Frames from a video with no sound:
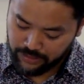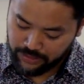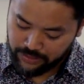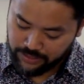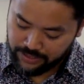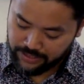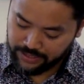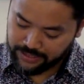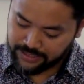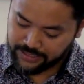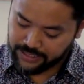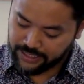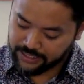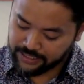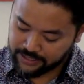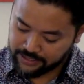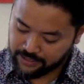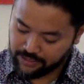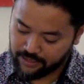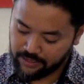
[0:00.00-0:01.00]
He
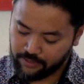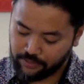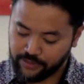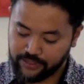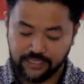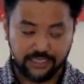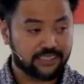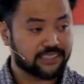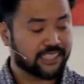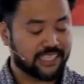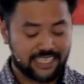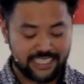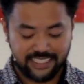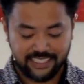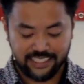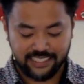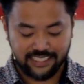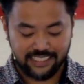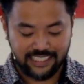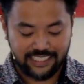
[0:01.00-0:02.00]
says, what does he say? He
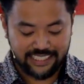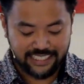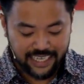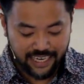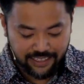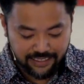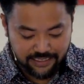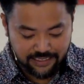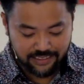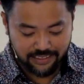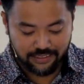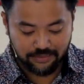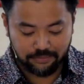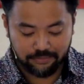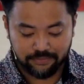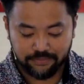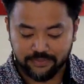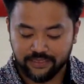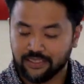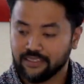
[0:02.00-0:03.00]
says to test them
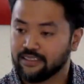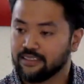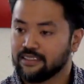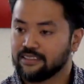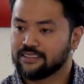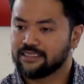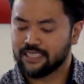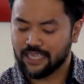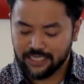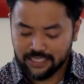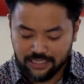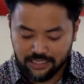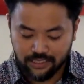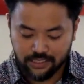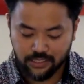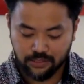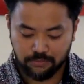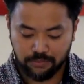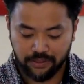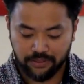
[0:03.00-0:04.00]
test the
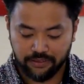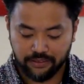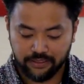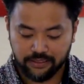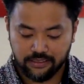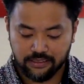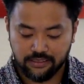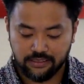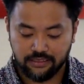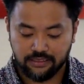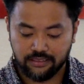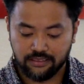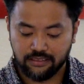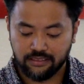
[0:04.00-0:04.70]
spirits.